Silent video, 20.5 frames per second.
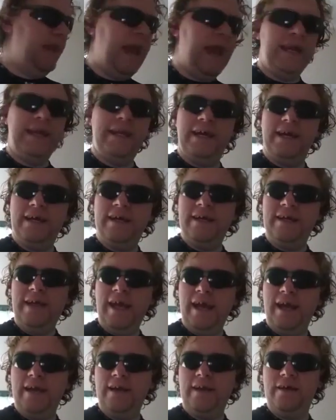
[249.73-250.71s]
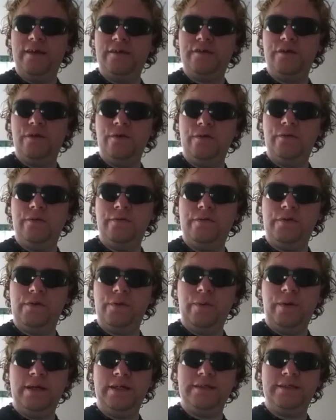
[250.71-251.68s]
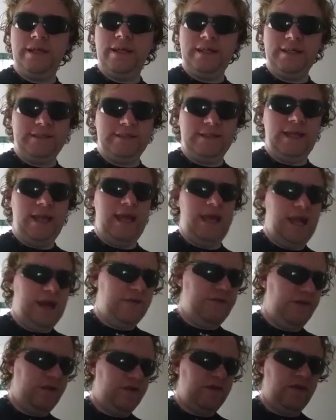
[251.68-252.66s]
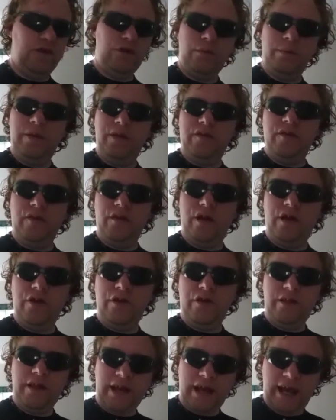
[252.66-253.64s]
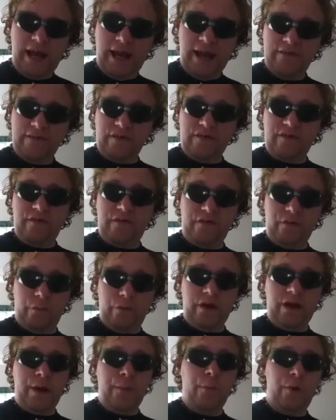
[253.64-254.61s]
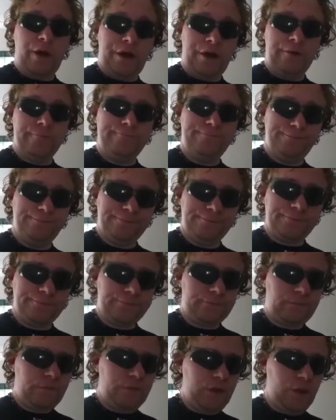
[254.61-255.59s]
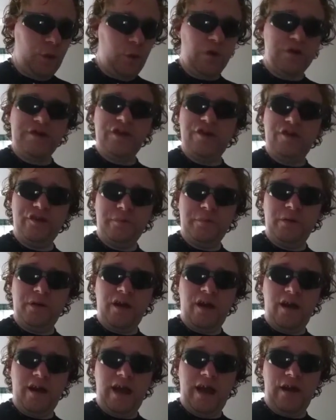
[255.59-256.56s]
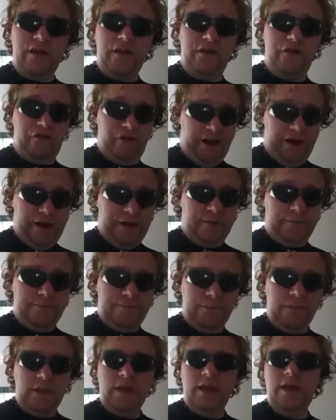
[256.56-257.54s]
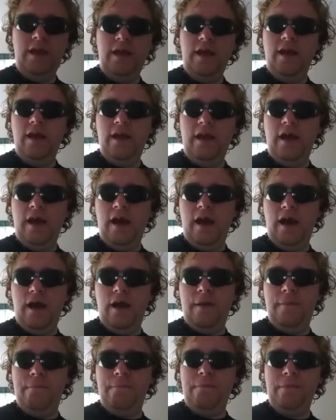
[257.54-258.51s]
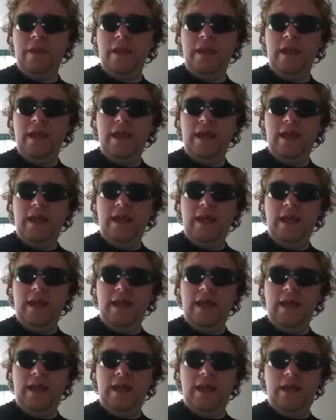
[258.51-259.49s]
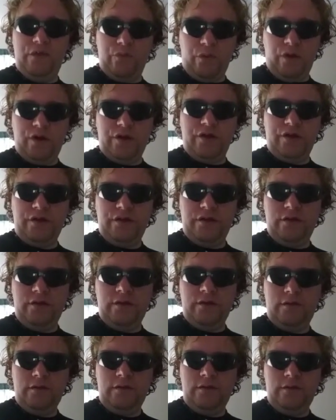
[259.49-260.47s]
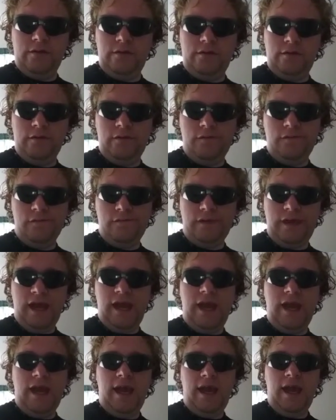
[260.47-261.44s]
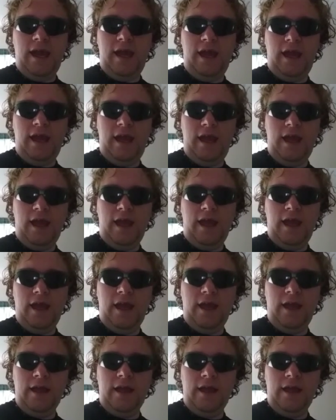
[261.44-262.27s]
And yeah, so for once, I can say every single piece of laundry that I have, except for what I'm wearing, which I just put on out of the dryer, um, is washed. Yay!